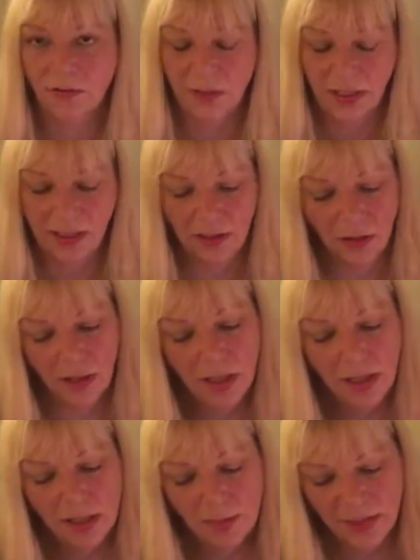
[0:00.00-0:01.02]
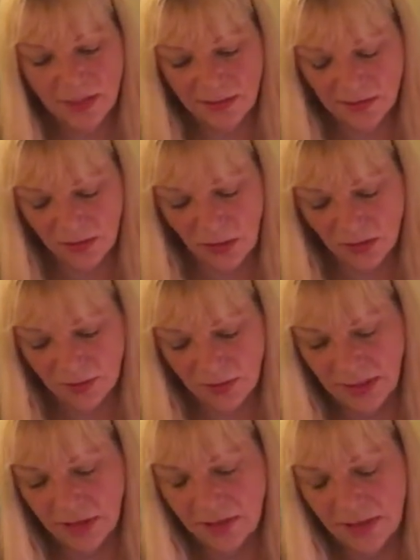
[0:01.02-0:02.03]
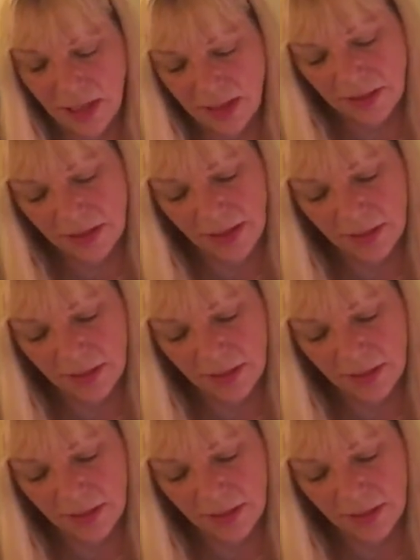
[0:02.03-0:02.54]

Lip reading: over here, but this is also an air sign,